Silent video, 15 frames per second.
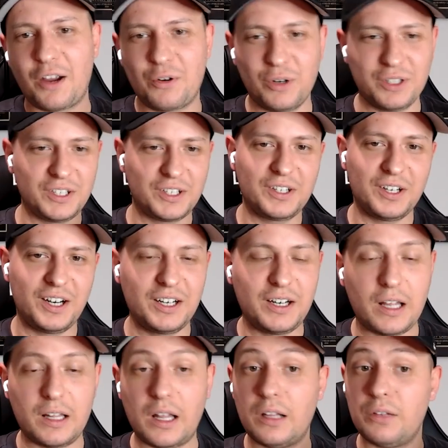got the car
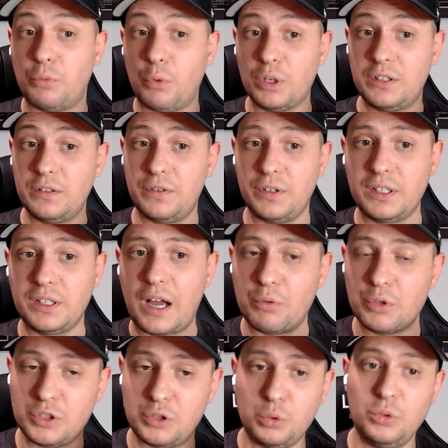and what the thing I
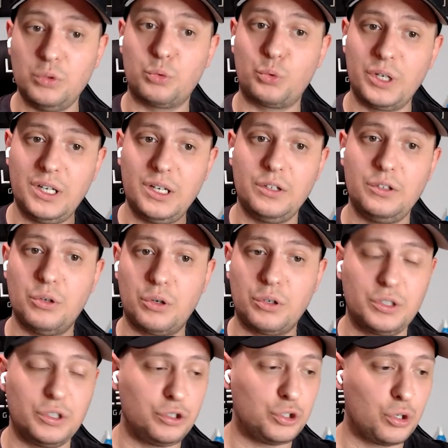was doing, really
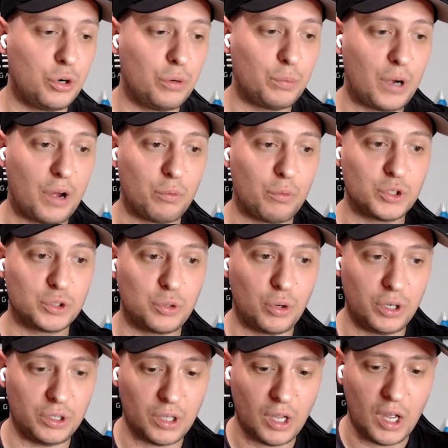dirty job. I was
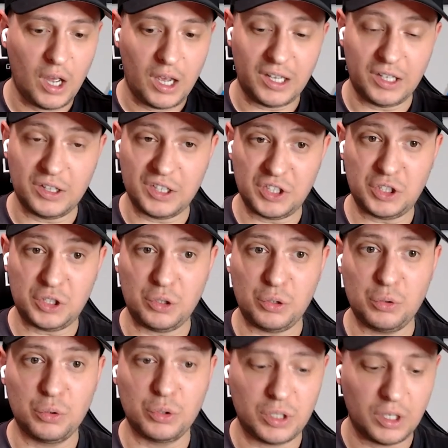going in the
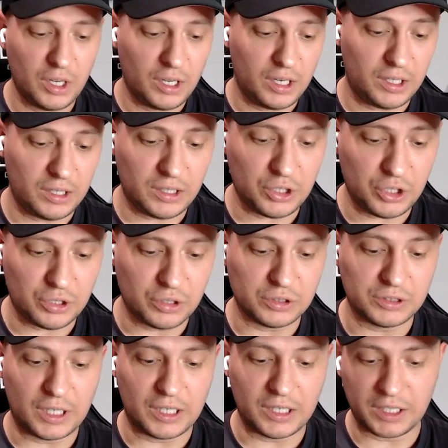suit, in
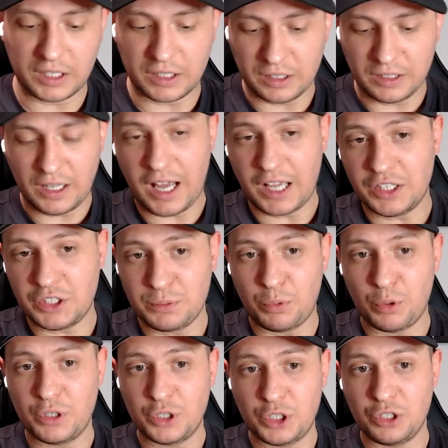the nice
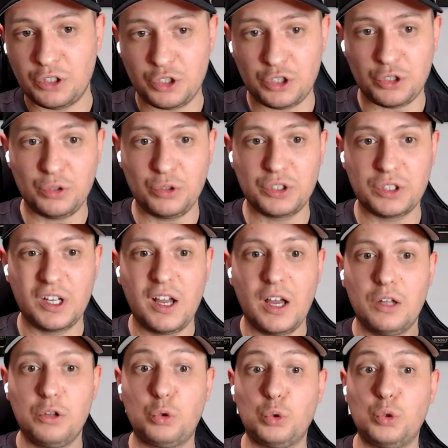polishing shoes,
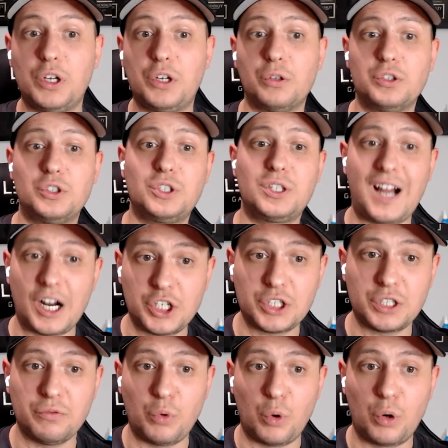to the
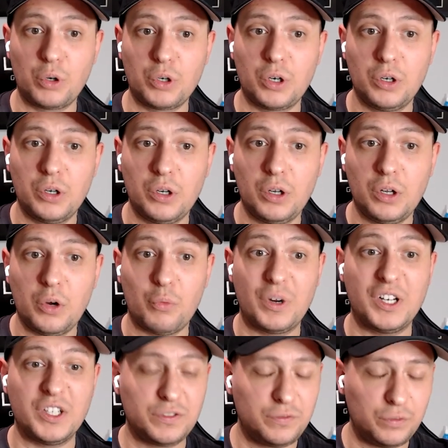construction work,
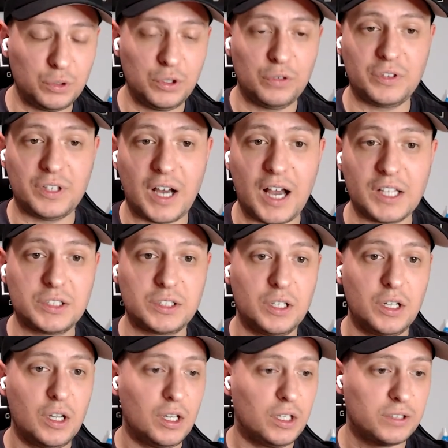where it's full of dust,
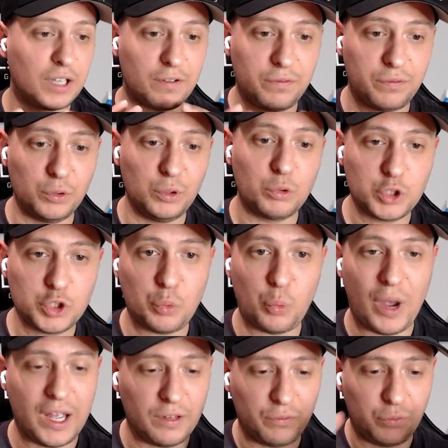like full of
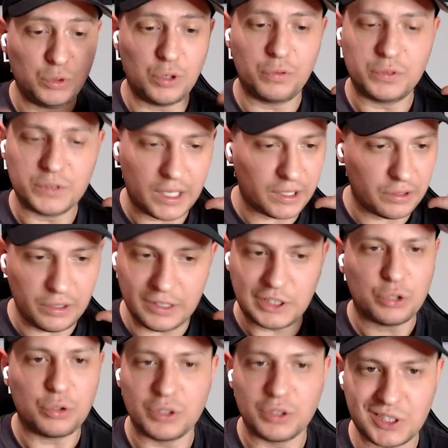sweat, full of like,
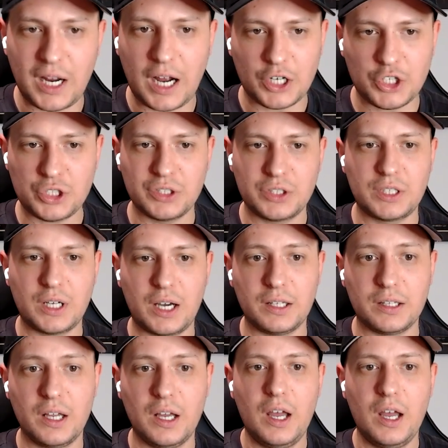it's a construction site,